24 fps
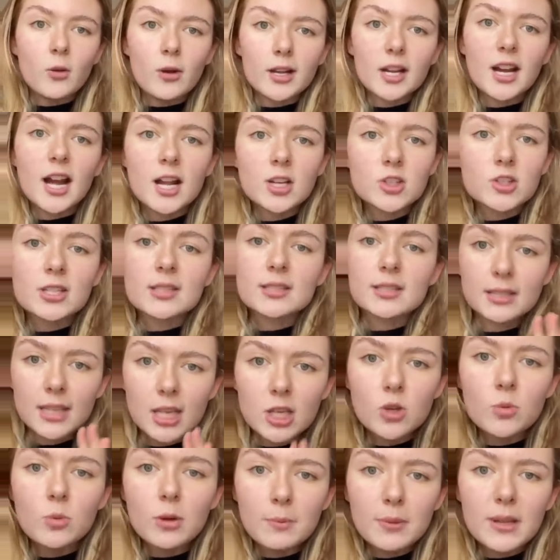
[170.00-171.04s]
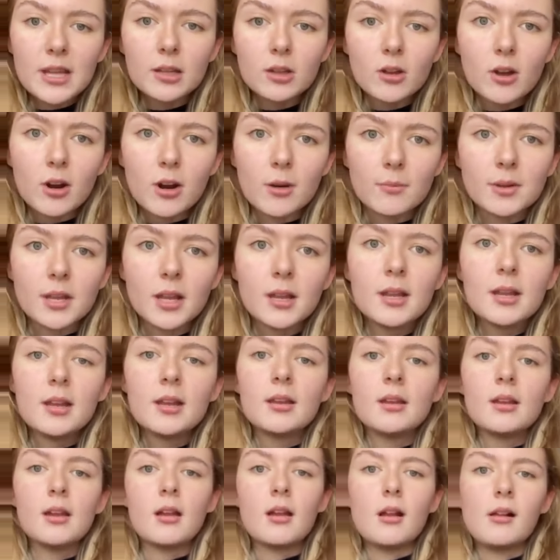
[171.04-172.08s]
unconscious, then you would be alarmed.
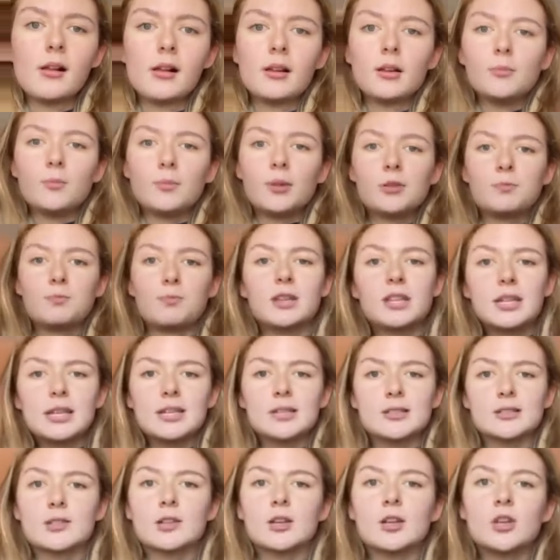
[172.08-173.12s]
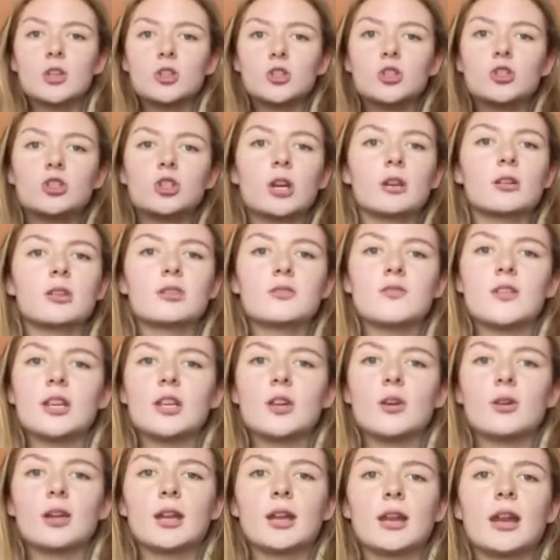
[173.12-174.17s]
But please, just share this
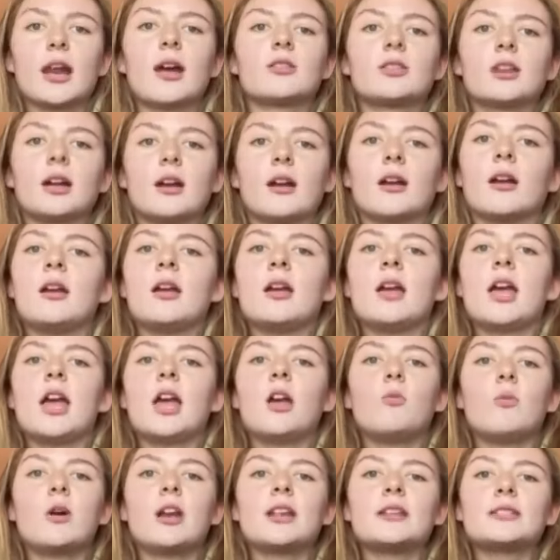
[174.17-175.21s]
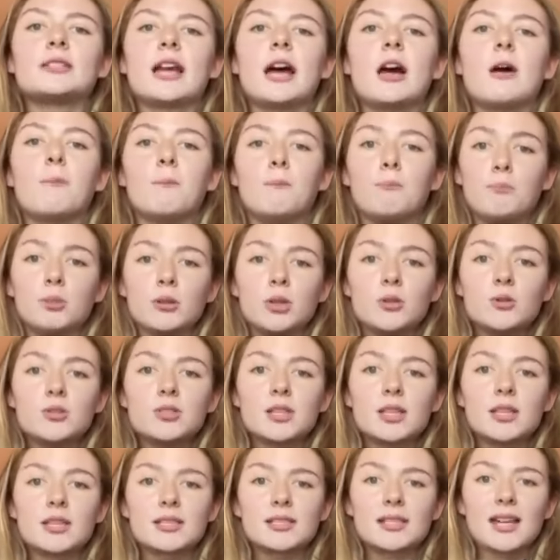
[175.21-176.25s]
video and get it out there. And when in doubt, blue
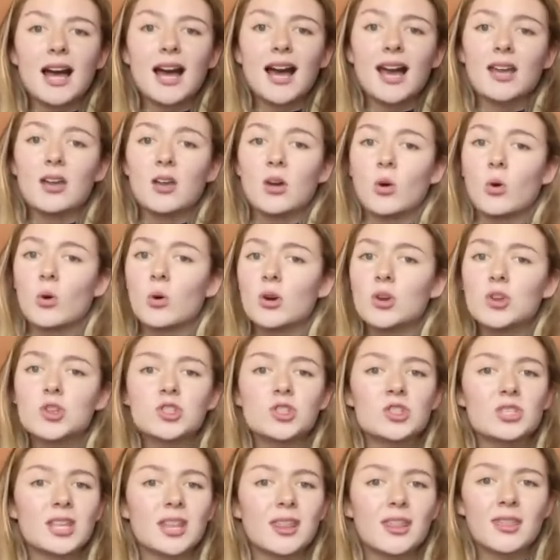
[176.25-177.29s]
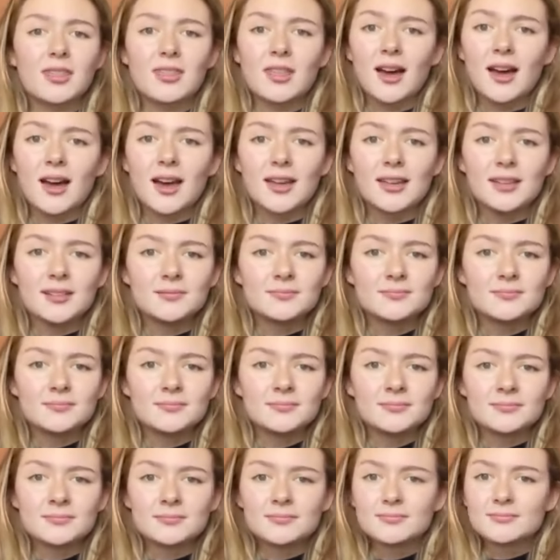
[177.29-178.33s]
to the sky, orange to the thigh.
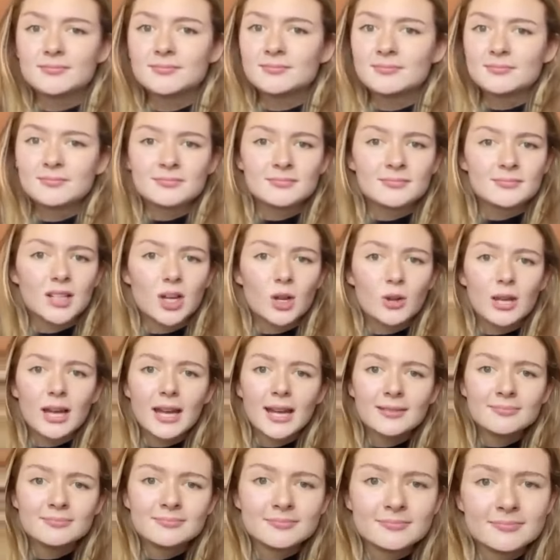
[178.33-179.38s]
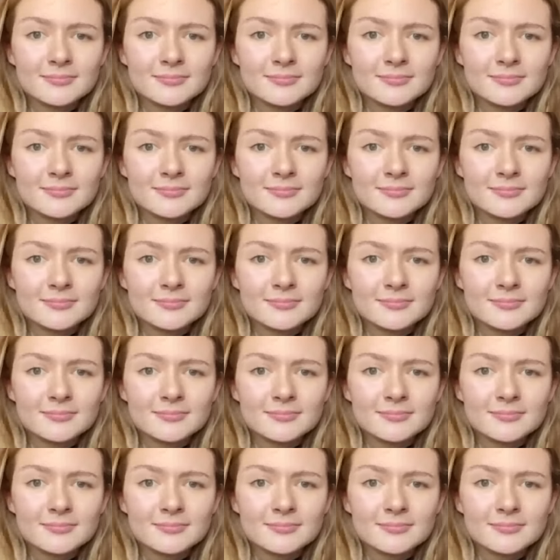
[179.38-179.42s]
Okay?